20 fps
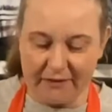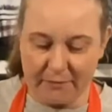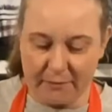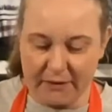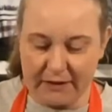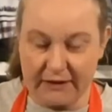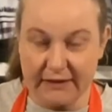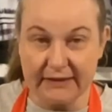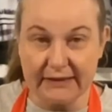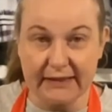
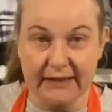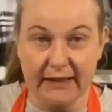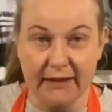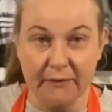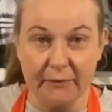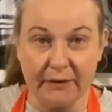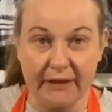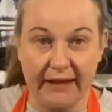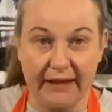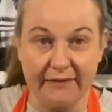minutes and
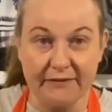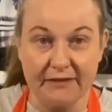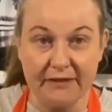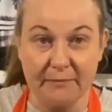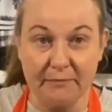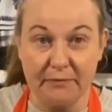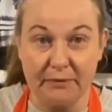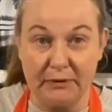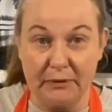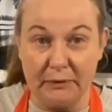we have some
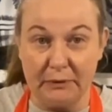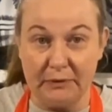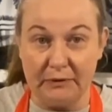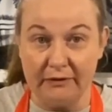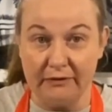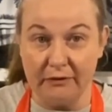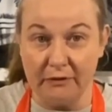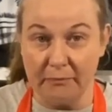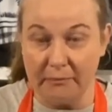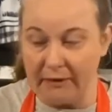
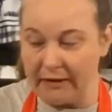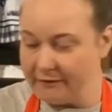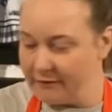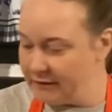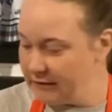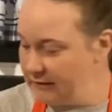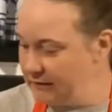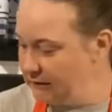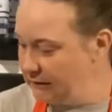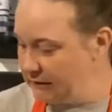beautiful
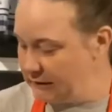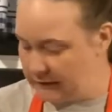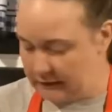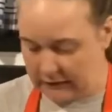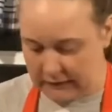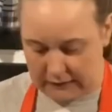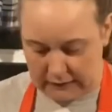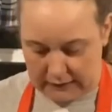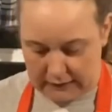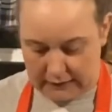muffins.
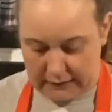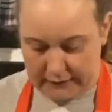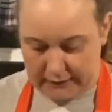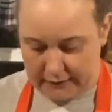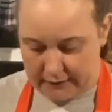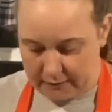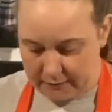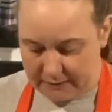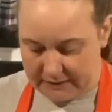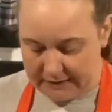
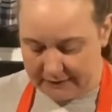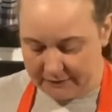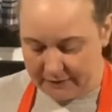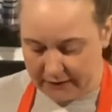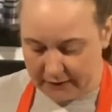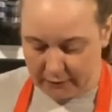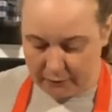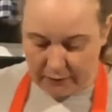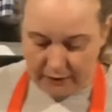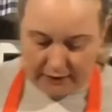Let me see if I can
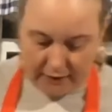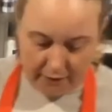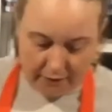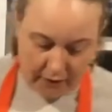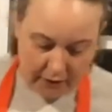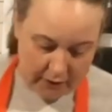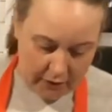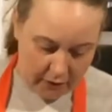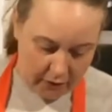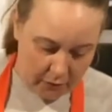get one out.
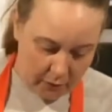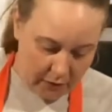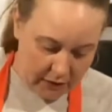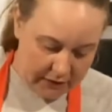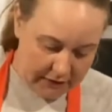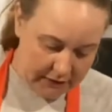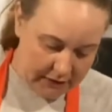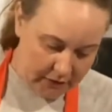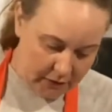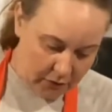You want
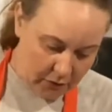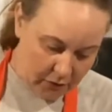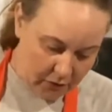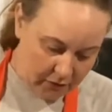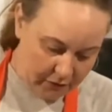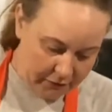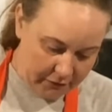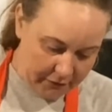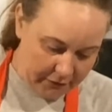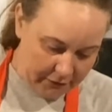it to cool
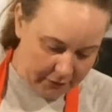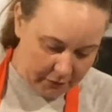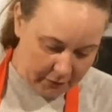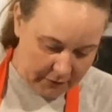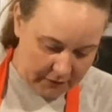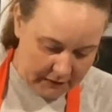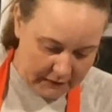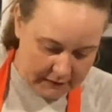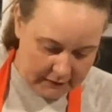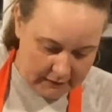for a few
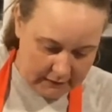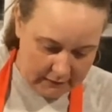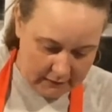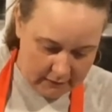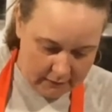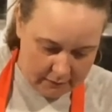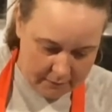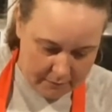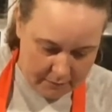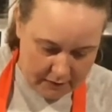minutes,
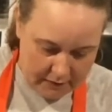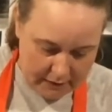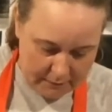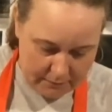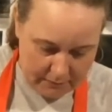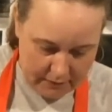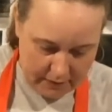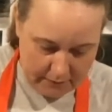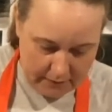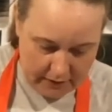but I'm
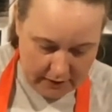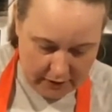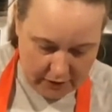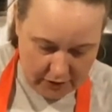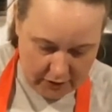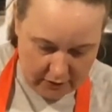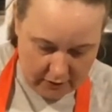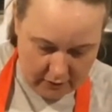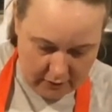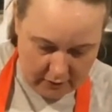
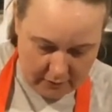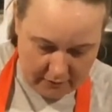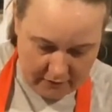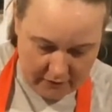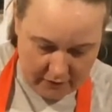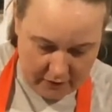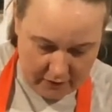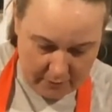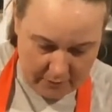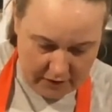impatient. I'm a
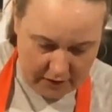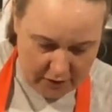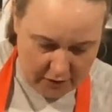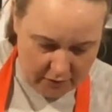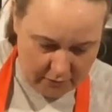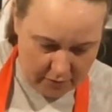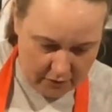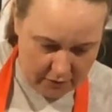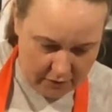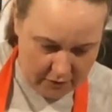very impatient
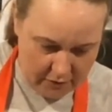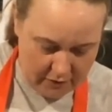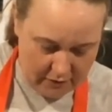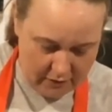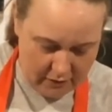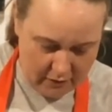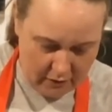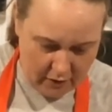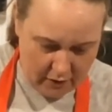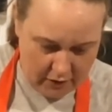person.
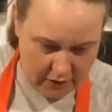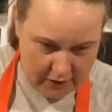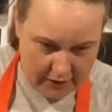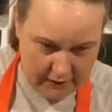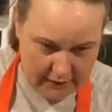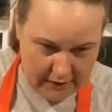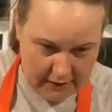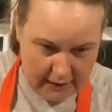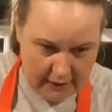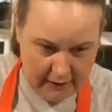Gosh, that's
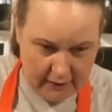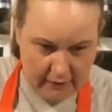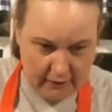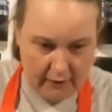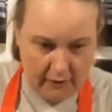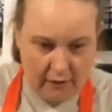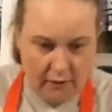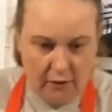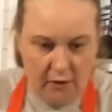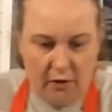hot.
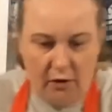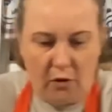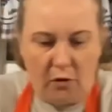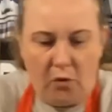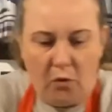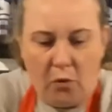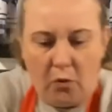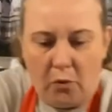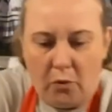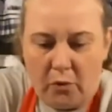
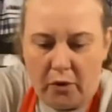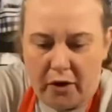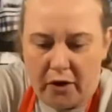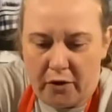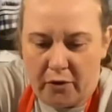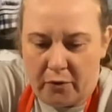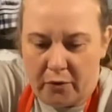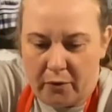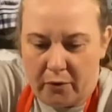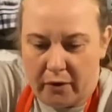
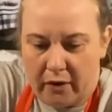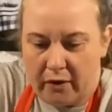Woo!